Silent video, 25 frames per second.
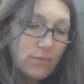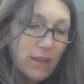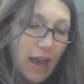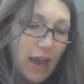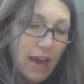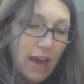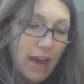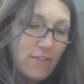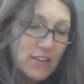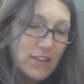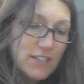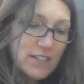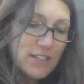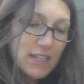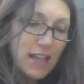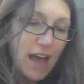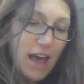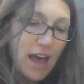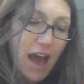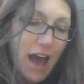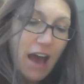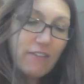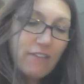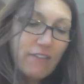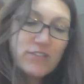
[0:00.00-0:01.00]
"Heavens
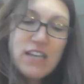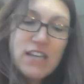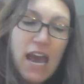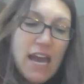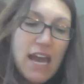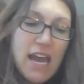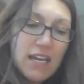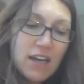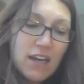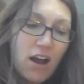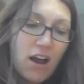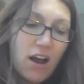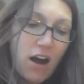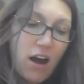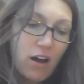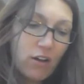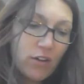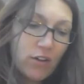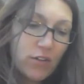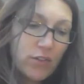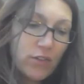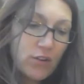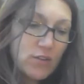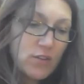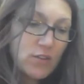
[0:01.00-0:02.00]
alive! Take it
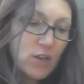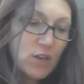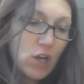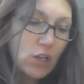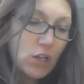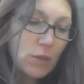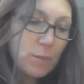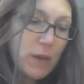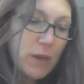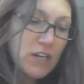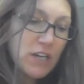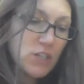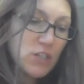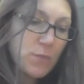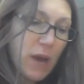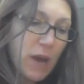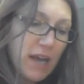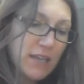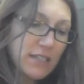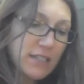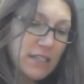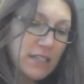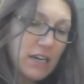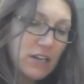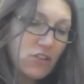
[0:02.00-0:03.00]
all! There's an old peach
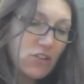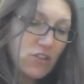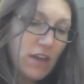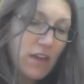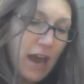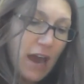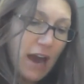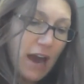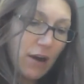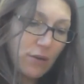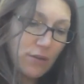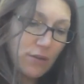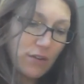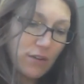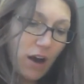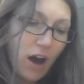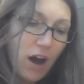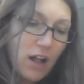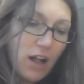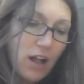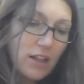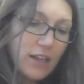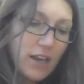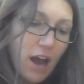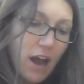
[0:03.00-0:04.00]
basket under the house.
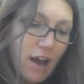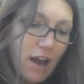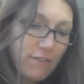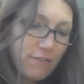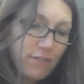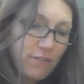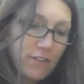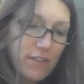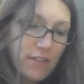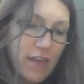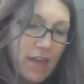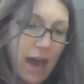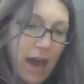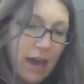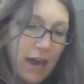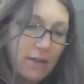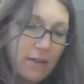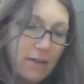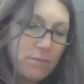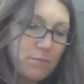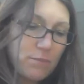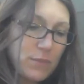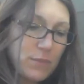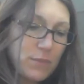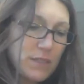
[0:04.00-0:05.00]
Haul it off in that."
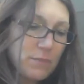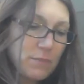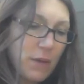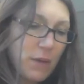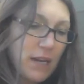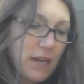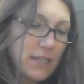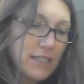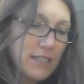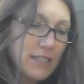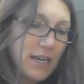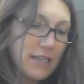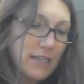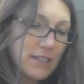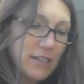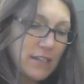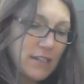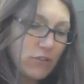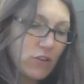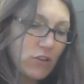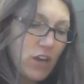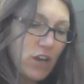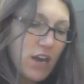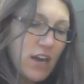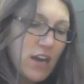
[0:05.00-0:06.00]
Miss Maudie's eyes
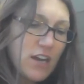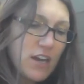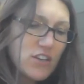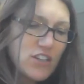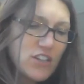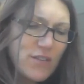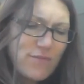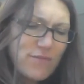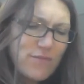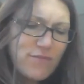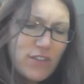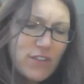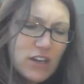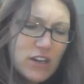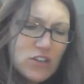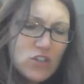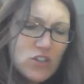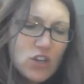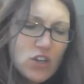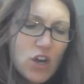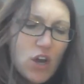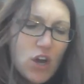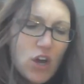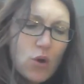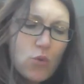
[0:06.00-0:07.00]
narrowed. "Jem Finch,
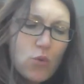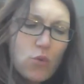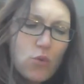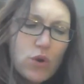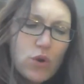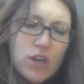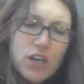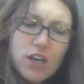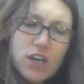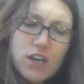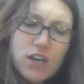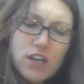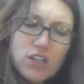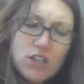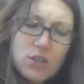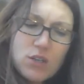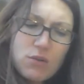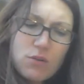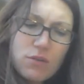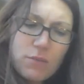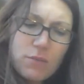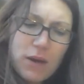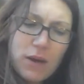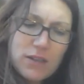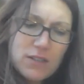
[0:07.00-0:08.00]
what are you going to do
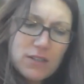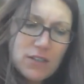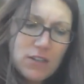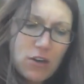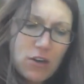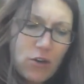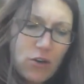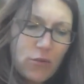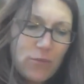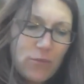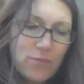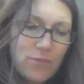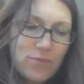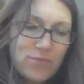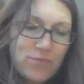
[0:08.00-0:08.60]
with my snow?"